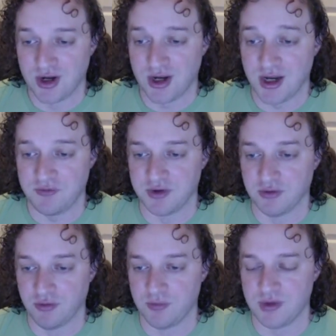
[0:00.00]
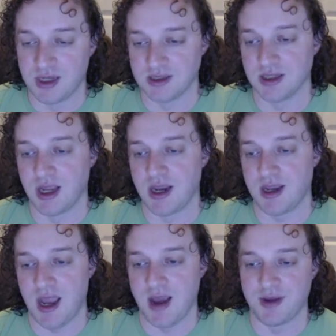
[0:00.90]
if your group doesn't like
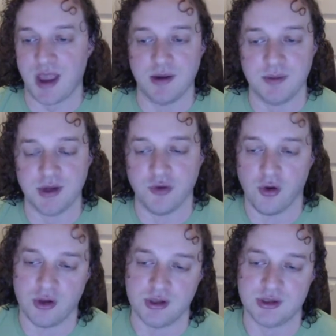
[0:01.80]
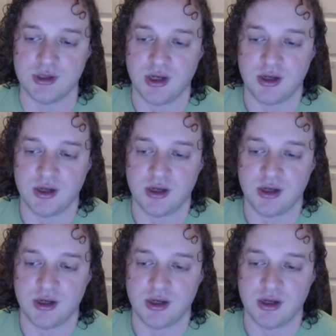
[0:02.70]
having enemy druids